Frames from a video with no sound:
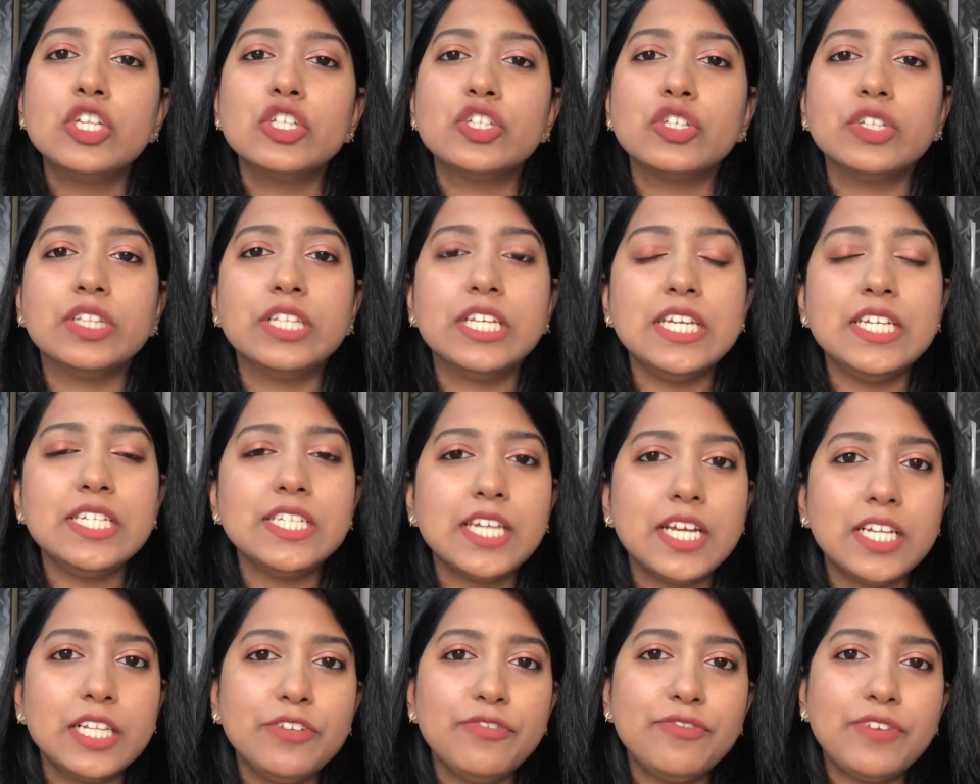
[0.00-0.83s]
So these
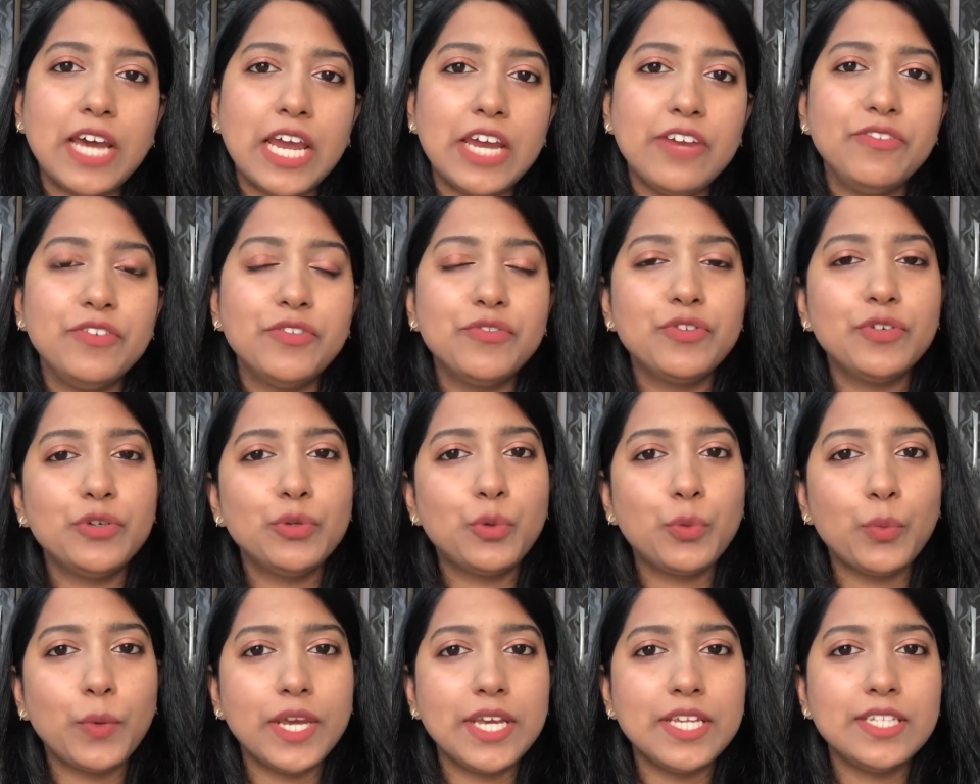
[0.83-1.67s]
are the 5
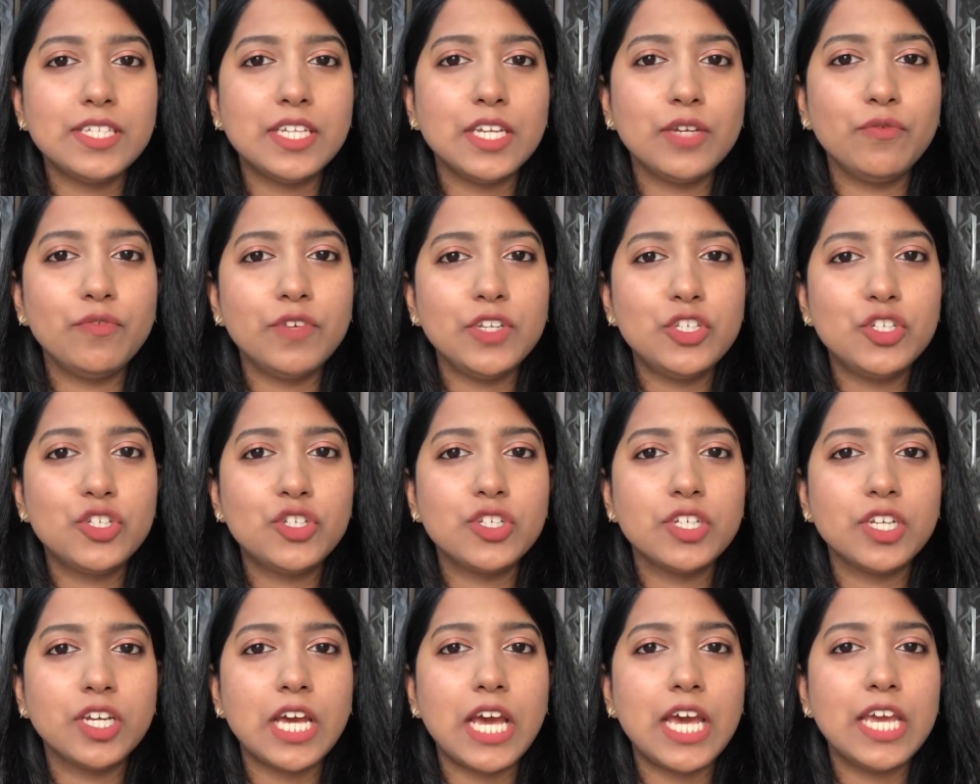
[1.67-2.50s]
different ways in
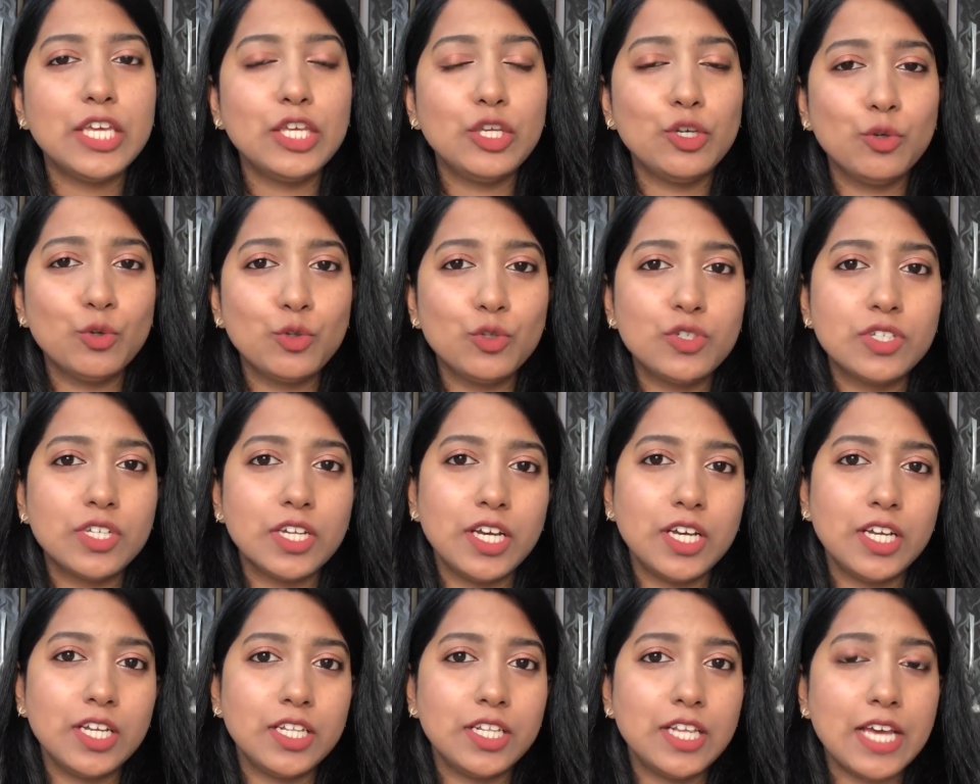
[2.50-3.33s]
which I use
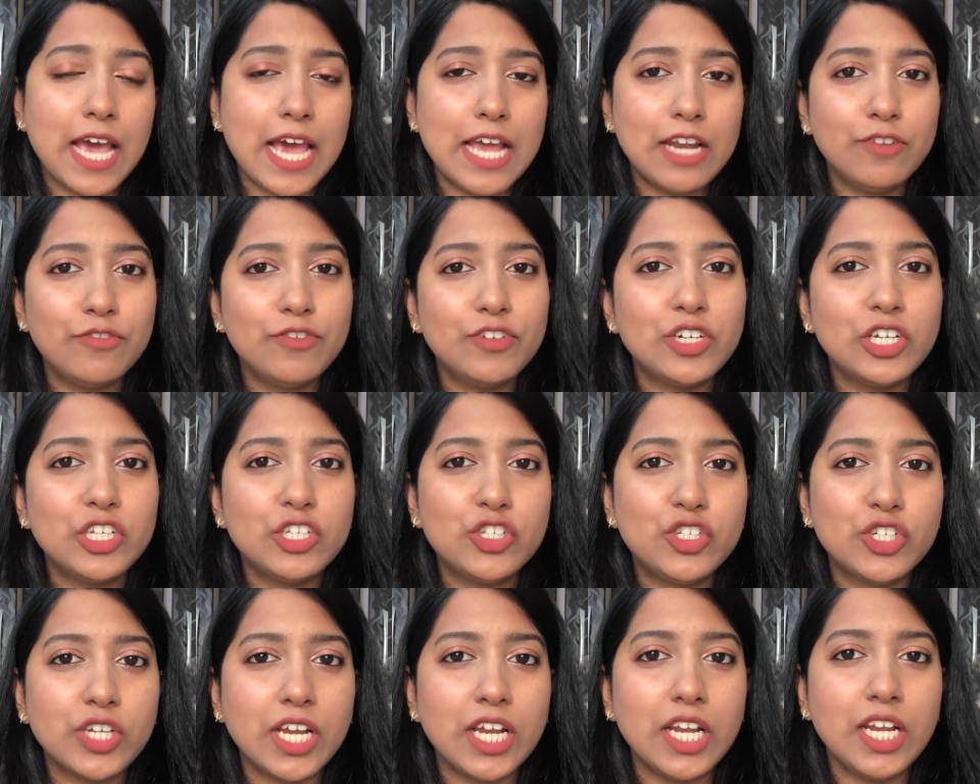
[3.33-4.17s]
the aloe vera
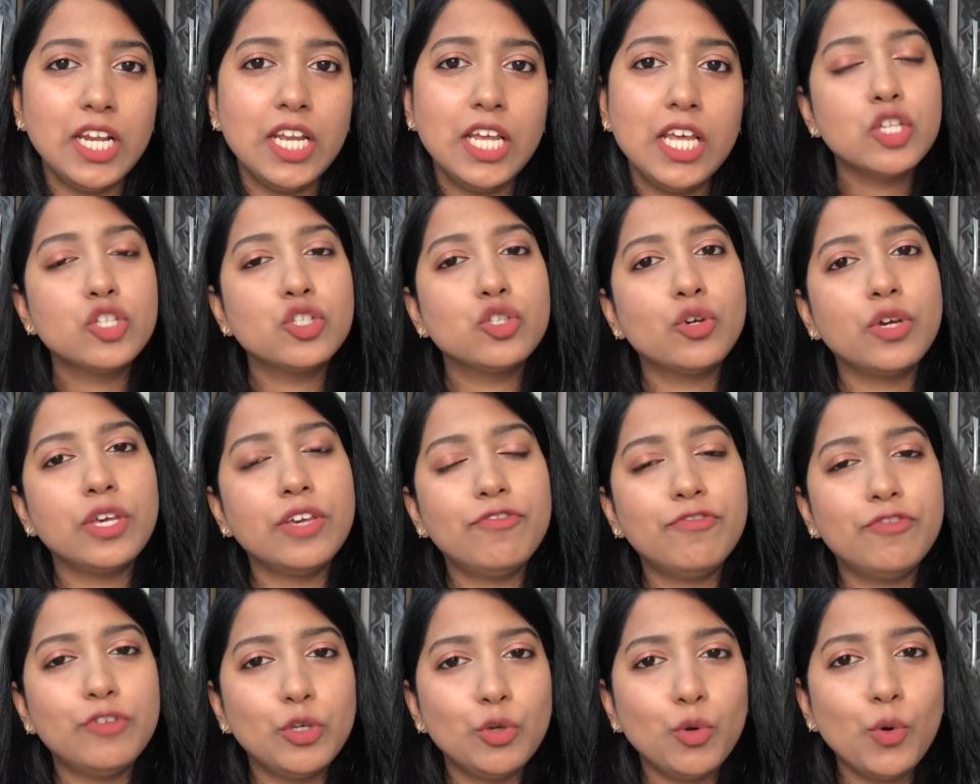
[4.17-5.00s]
gel. So
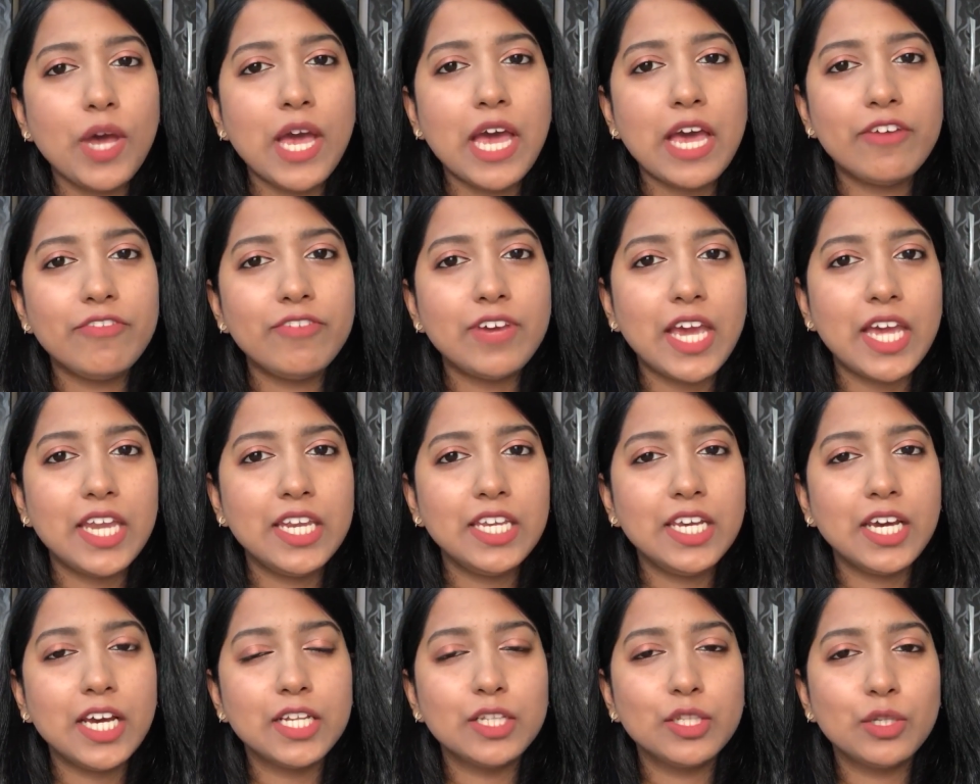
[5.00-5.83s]
if you have
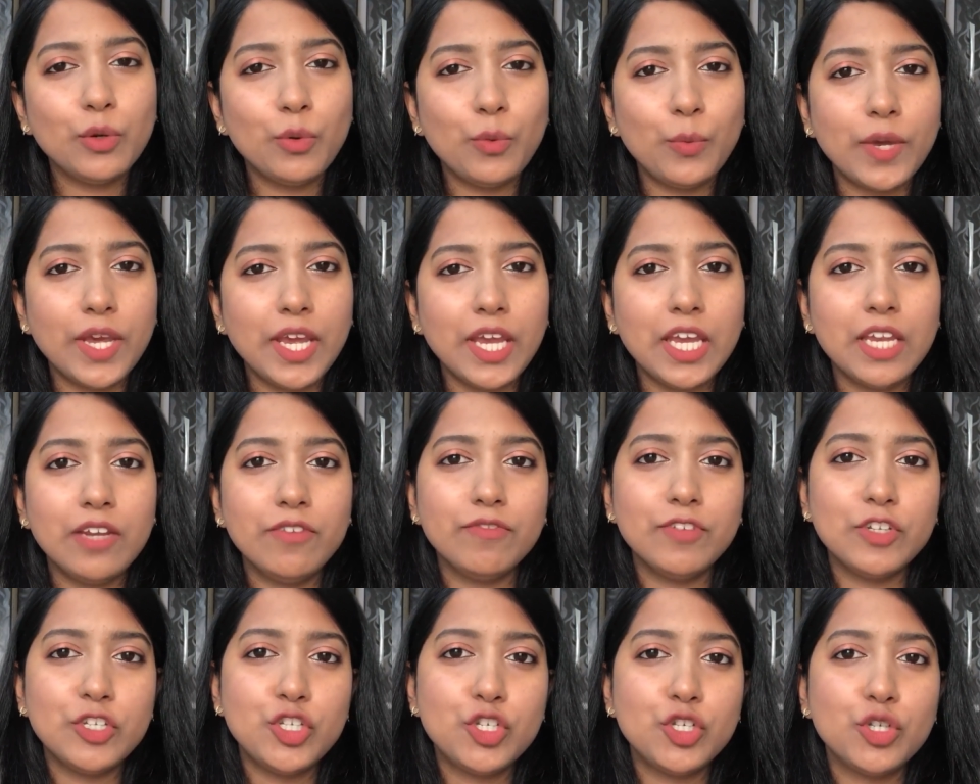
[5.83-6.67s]
any other way
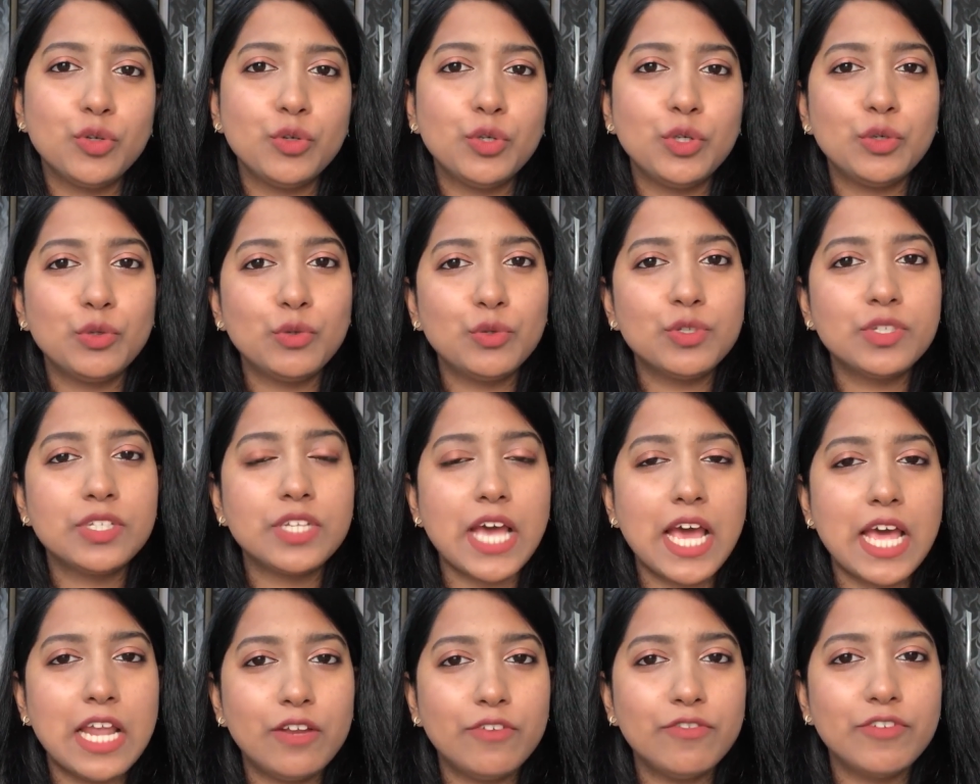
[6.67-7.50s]
in which you use
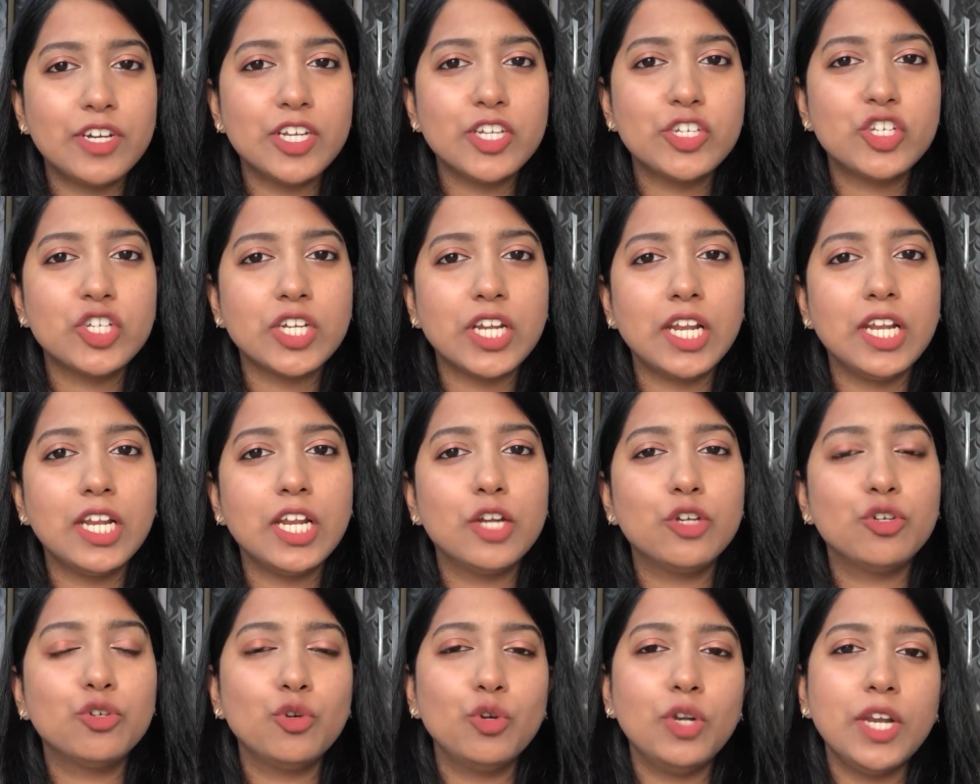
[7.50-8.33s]
aloe vera gel,
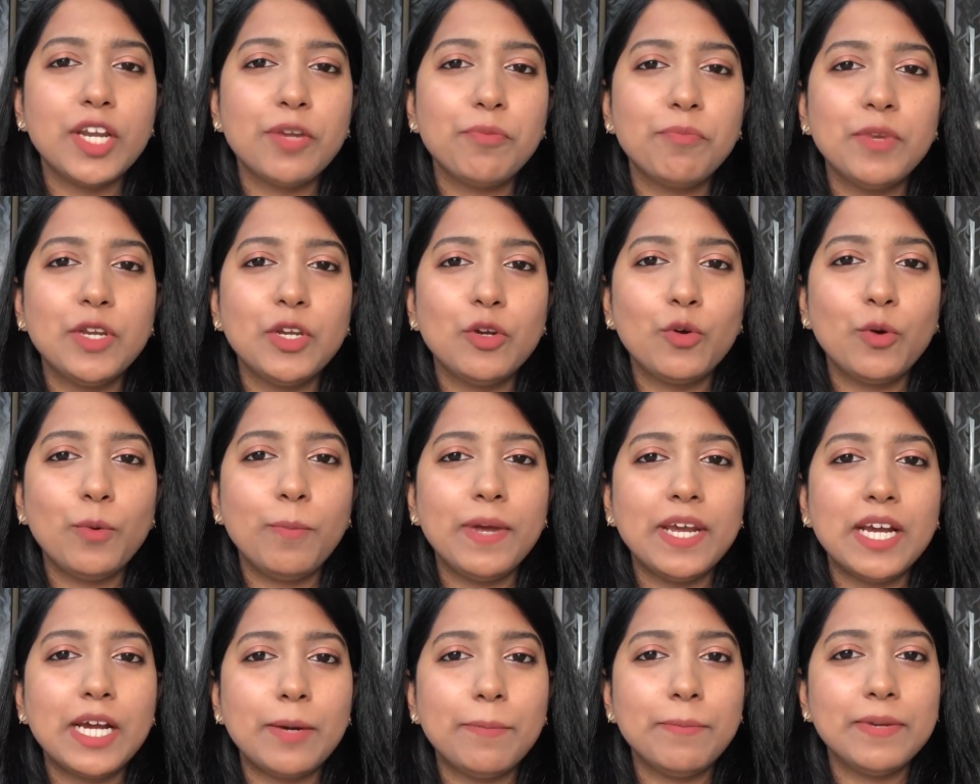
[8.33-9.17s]
do let me know
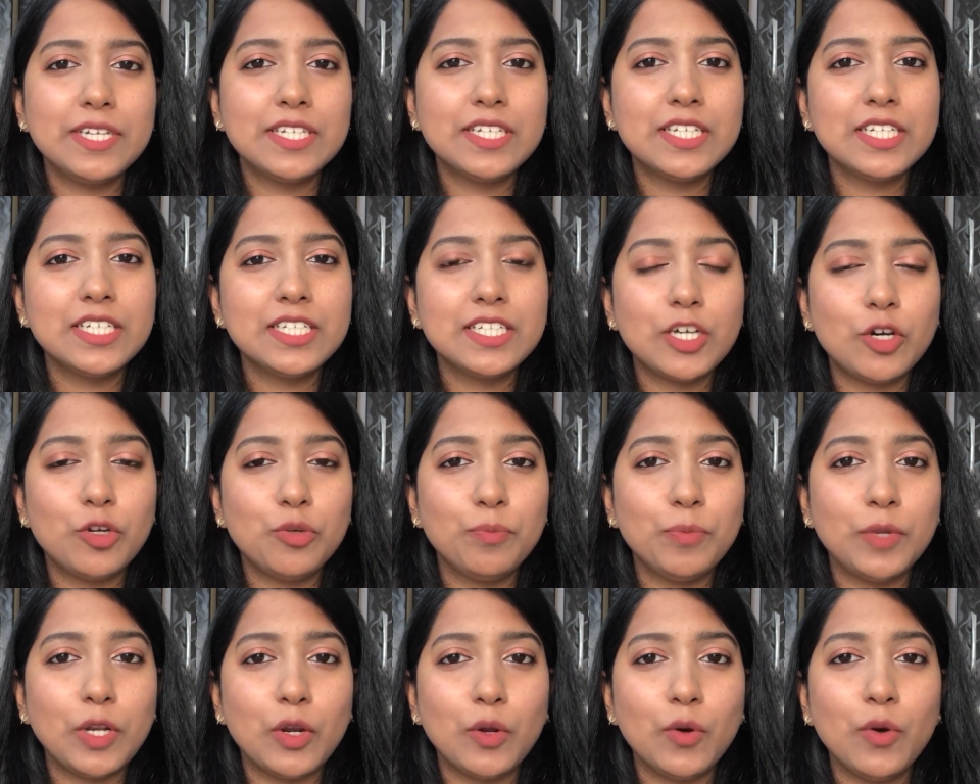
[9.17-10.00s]
by commenting
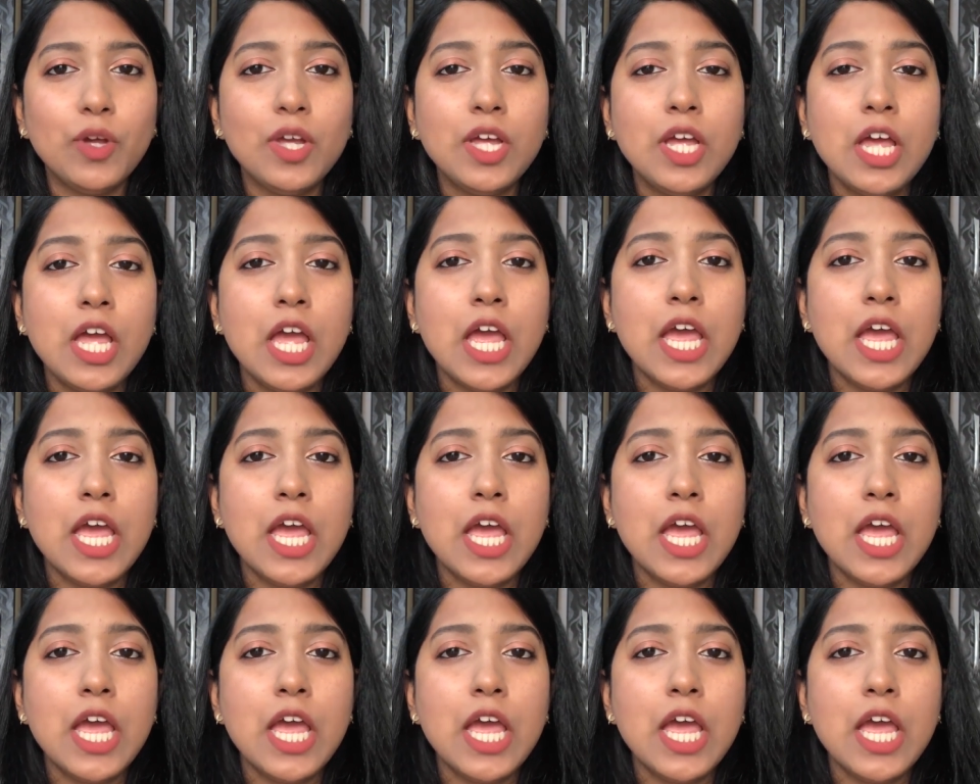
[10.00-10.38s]
down below.